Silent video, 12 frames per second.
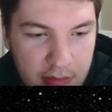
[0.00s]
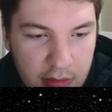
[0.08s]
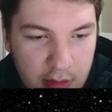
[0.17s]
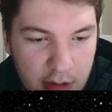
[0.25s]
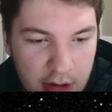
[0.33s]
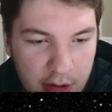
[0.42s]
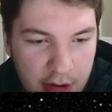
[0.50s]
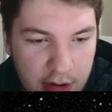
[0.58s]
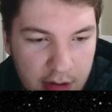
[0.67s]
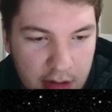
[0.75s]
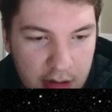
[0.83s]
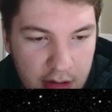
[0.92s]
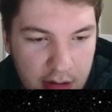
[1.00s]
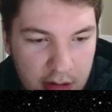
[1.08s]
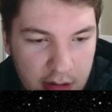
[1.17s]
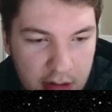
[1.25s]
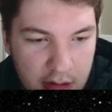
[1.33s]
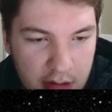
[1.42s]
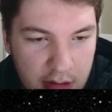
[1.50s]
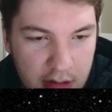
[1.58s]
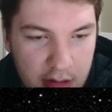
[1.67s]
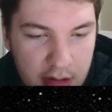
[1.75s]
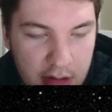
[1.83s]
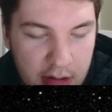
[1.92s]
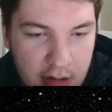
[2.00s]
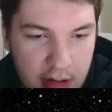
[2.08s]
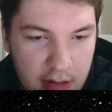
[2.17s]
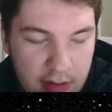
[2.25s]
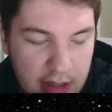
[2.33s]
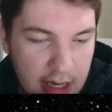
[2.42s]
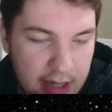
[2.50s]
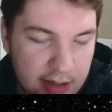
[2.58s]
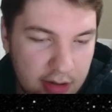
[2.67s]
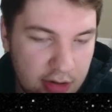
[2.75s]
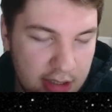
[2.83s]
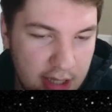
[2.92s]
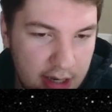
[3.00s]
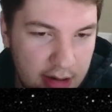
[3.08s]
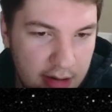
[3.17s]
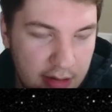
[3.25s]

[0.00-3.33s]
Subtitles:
We're going to go here. If he takes, I just take.